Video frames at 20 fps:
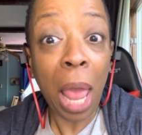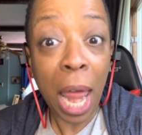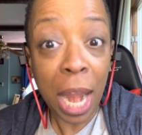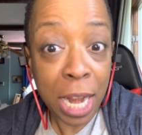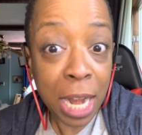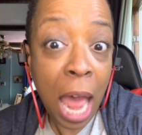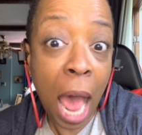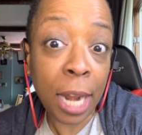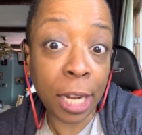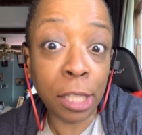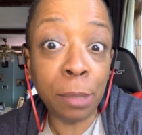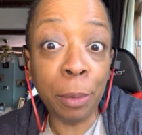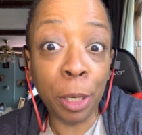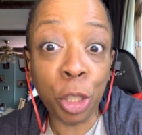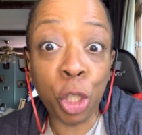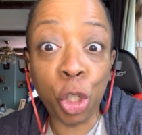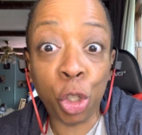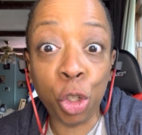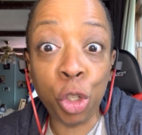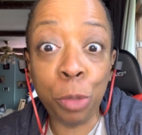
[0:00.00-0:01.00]
Not as
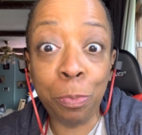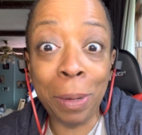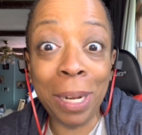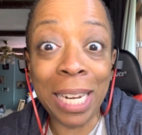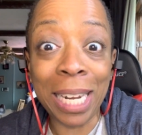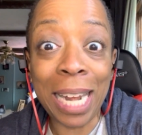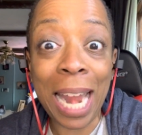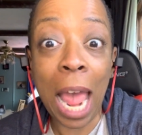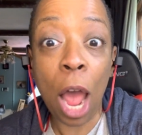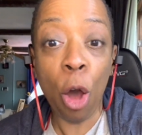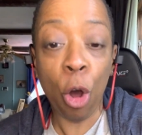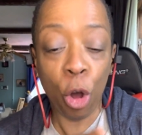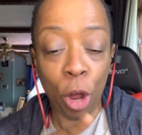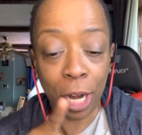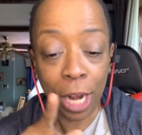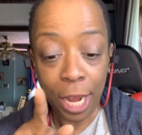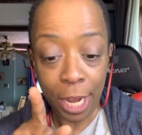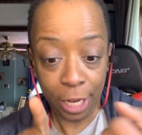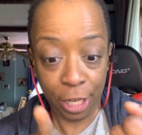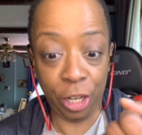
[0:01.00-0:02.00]
much as you're spending now
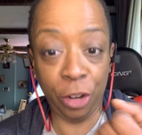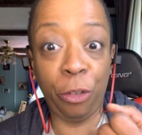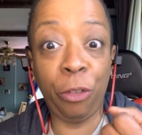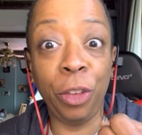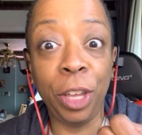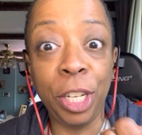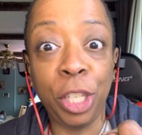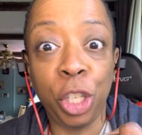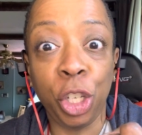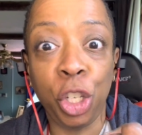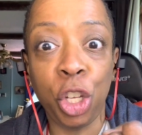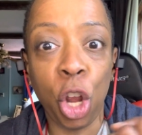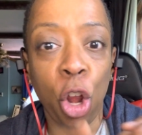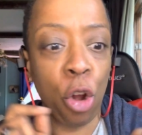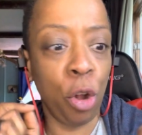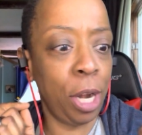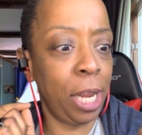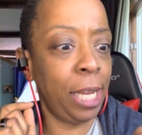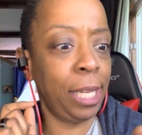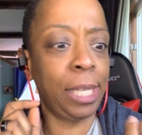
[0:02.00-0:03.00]
on defense
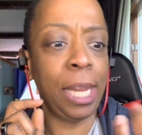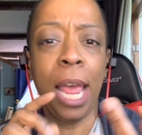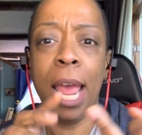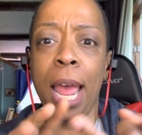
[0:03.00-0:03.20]
attorneys